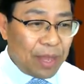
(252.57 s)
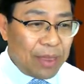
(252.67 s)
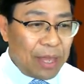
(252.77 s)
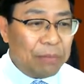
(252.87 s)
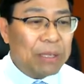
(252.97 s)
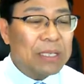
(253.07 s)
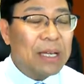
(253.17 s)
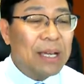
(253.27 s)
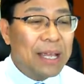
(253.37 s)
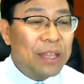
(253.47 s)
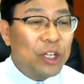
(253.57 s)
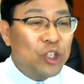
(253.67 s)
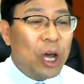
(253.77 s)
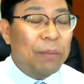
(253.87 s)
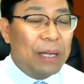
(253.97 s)
That means in the
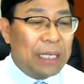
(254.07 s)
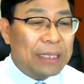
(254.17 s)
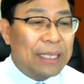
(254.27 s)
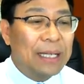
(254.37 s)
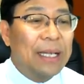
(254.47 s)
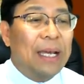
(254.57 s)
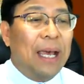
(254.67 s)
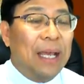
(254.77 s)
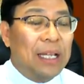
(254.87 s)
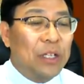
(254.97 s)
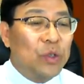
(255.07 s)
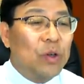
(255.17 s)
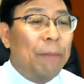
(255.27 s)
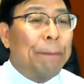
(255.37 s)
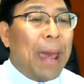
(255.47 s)
job list, and
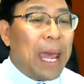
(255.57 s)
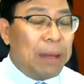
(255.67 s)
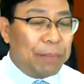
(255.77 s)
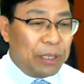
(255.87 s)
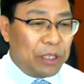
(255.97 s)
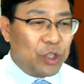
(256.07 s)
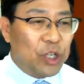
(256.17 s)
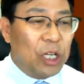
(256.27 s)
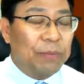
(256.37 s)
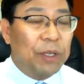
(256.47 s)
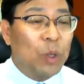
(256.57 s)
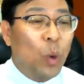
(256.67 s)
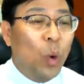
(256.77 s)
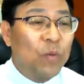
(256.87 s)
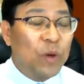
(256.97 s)
your payment shall be
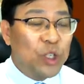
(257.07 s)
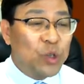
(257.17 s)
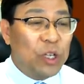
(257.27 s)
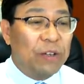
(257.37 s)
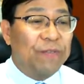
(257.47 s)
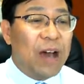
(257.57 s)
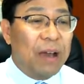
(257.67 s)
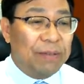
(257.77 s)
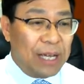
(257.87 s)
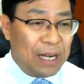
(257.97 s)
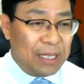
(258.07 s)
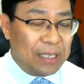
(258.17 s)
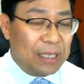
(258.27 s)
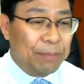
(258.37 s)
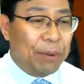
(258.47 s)
over
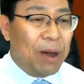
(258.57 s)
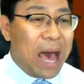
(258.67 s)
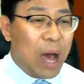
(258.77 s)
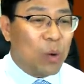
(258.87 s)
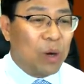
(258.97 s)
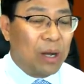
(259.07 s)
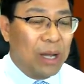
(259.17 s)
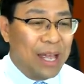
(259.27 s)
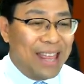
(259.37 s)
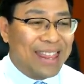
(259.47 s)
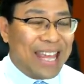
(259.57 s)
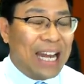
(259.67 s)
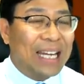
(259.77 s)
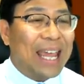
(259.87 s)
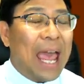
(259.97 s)
$25 per hour.
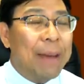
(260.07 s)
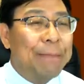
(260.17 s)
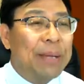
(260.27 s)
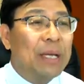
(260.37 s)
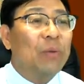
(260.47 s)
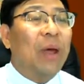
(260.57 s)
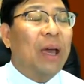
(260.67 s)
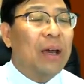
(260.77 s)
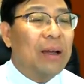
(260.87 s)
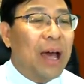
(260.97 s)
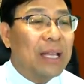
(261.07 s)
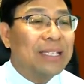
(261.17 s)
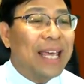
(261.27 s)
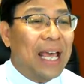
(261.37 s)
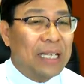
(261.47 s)
Then can be
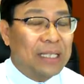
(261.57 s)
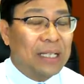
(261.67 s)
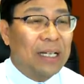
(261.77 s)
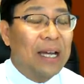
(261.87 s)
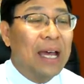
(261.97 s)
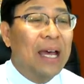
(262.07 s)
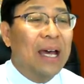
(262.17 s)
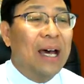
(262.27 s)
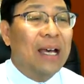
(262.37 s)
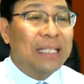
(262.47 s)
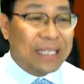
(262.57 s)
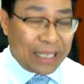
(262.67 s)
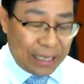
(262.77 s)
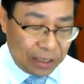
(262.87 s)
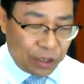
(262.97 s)
recognized as a
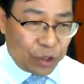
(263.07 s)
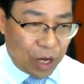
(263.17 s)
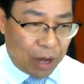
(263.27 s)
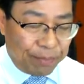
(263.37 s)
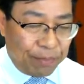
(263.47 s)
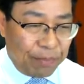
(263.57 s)
skilled job,